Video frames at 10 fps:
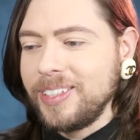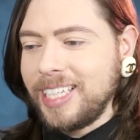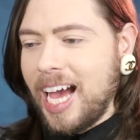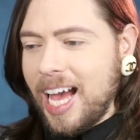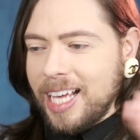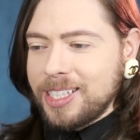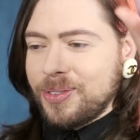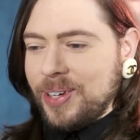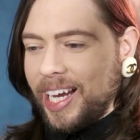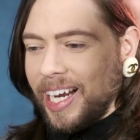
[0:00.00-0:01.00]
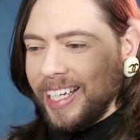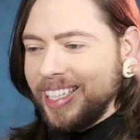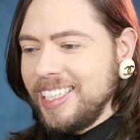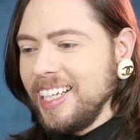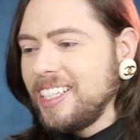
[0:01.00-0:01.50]
Yes, queen.
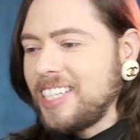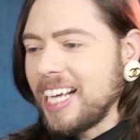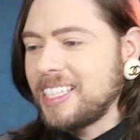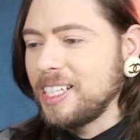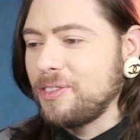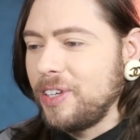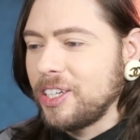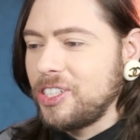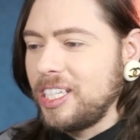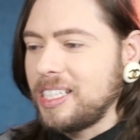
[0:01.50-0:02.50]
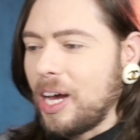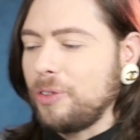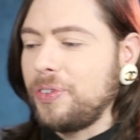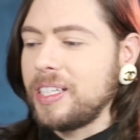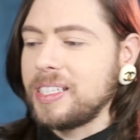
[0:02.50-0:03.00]
Jack says, Virginie's
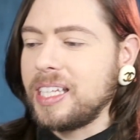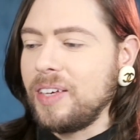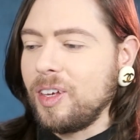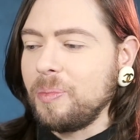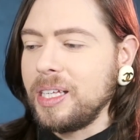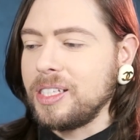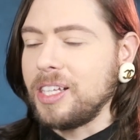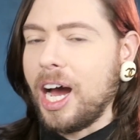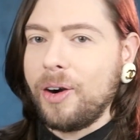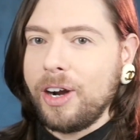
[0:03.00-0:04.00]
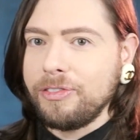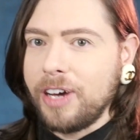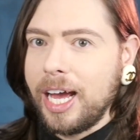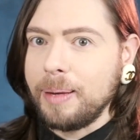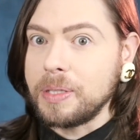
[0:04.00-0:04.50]
outfit is giving me Zara
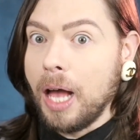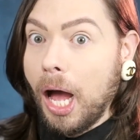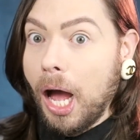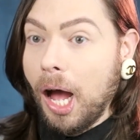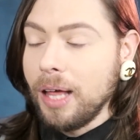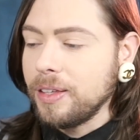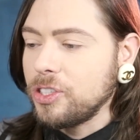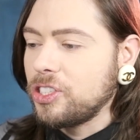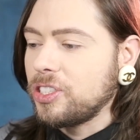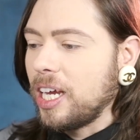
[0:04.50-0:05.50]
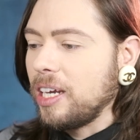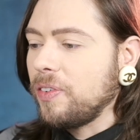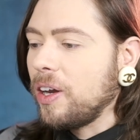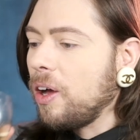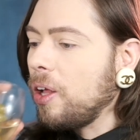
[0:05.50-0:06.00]
vibes. The shade of
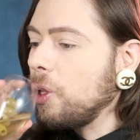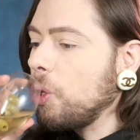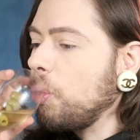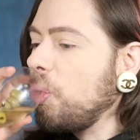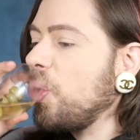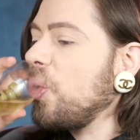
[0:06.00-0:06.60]
it all. Oh.